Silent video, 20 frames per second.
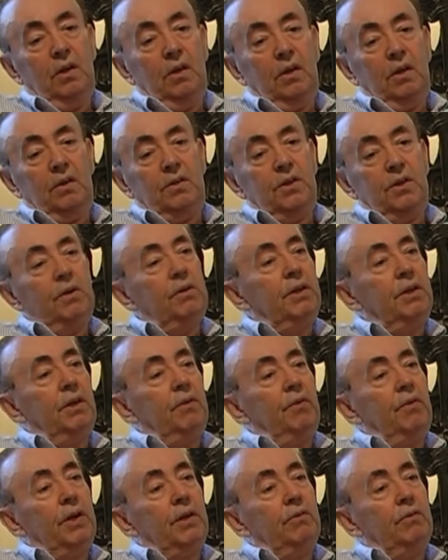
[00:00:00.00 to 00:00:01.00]
a
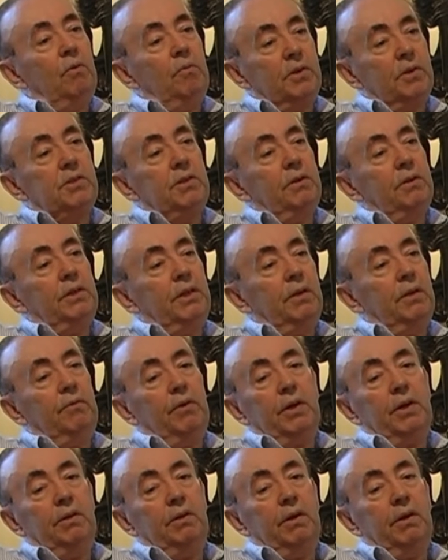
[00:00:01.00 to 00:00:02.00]
almost totally
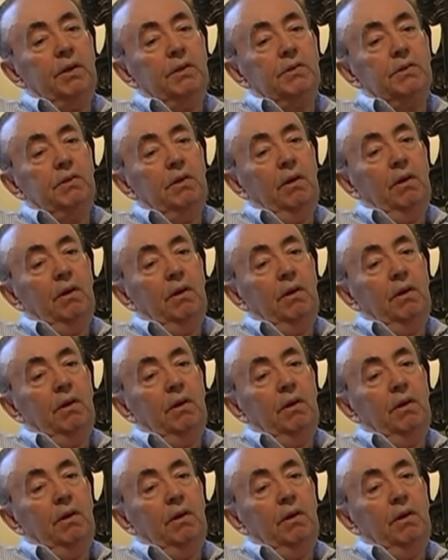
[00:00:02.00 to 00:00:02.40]
unrecognised